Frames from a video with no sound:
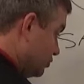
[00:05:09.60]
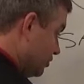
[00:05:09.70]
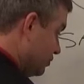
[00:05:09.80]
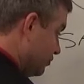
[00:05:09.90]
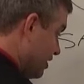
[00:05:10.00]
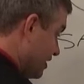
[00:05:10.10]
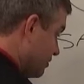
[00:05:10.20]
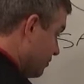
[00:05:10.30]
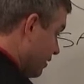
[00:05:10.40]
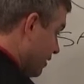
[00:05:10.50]
02, thank you.
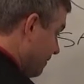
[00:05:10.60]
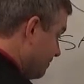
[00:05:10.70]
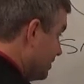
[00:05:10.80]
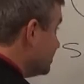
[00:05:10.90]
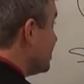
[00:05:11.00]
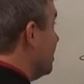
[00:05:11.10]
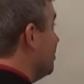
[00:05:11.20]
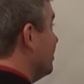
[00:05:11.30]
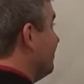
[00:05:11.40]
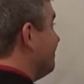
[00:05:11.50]
So if